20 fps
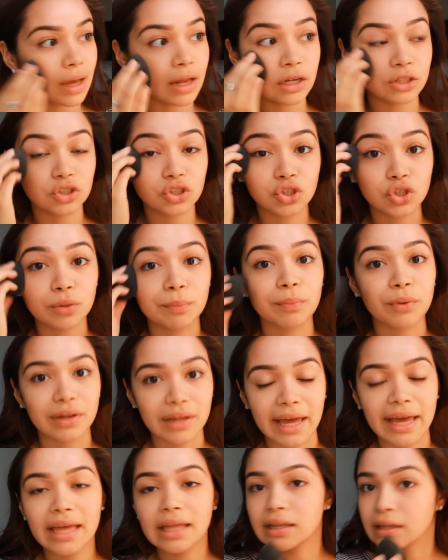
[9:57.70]
And it's super
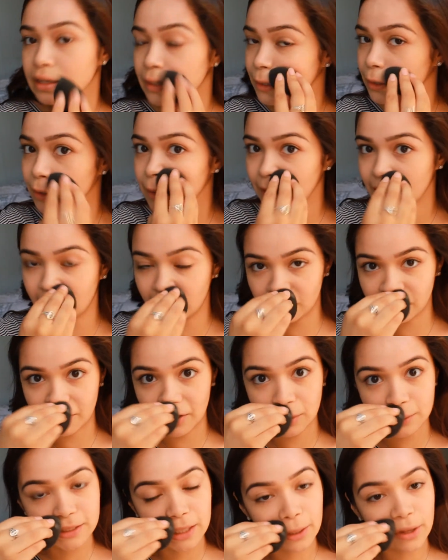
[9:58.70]
light. It literally
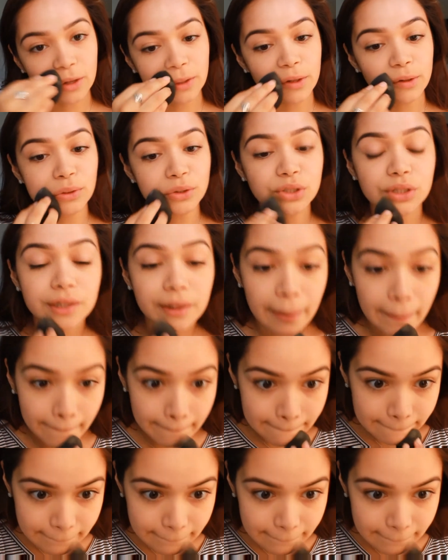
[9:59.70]
feels like a lotion.